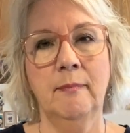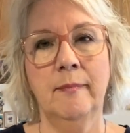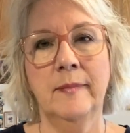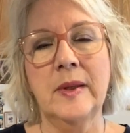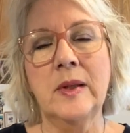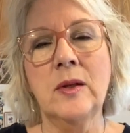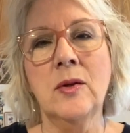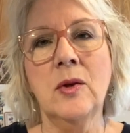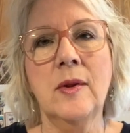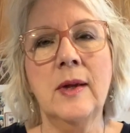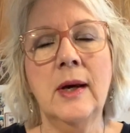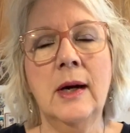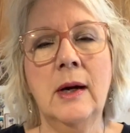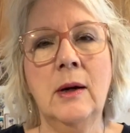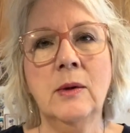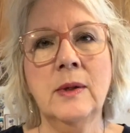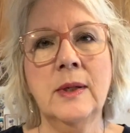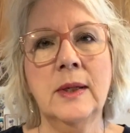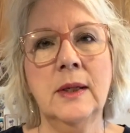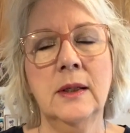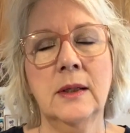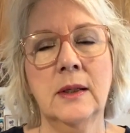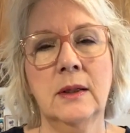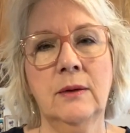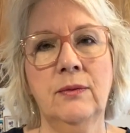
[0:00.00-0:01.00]
So the house
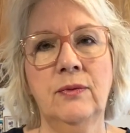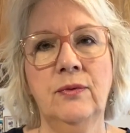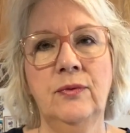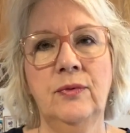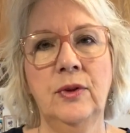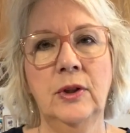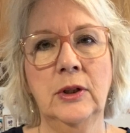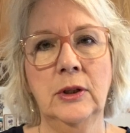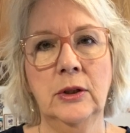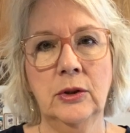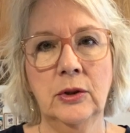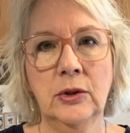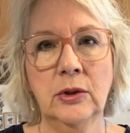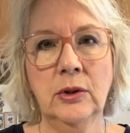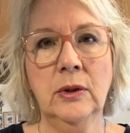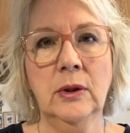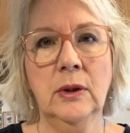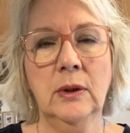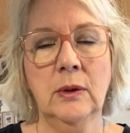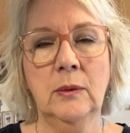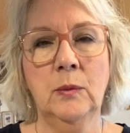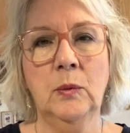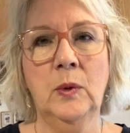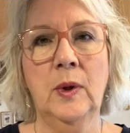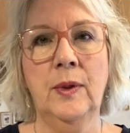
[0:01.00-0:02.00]
gets fuller
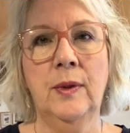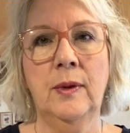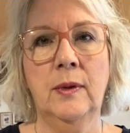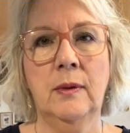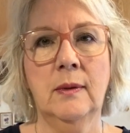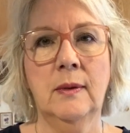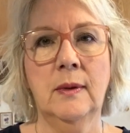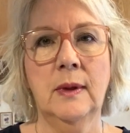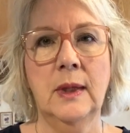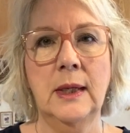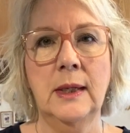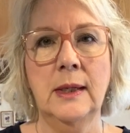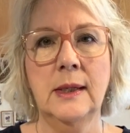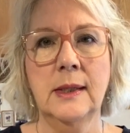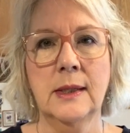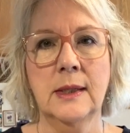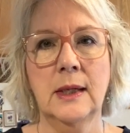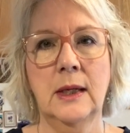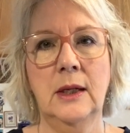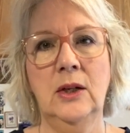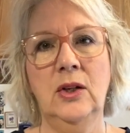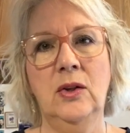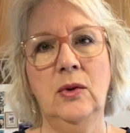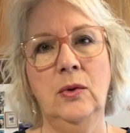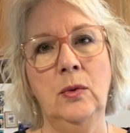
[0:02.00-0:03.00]
with things
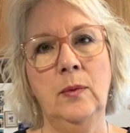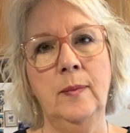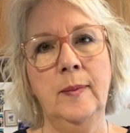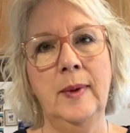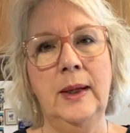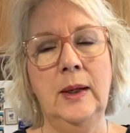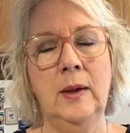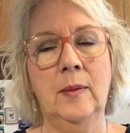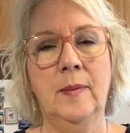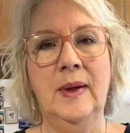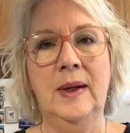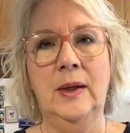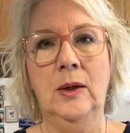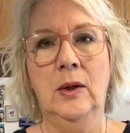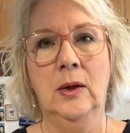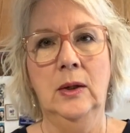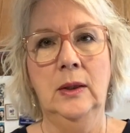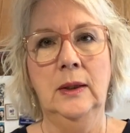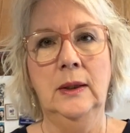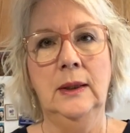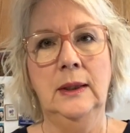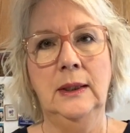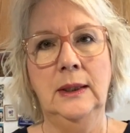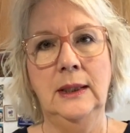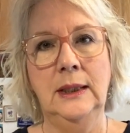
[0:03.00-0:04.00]
that you may or may not
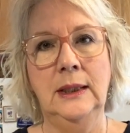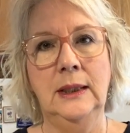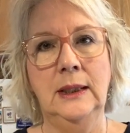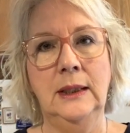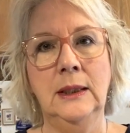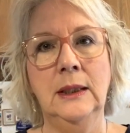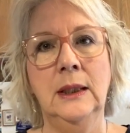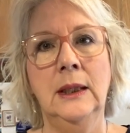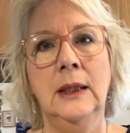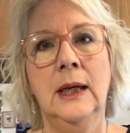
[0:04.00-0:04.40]
need,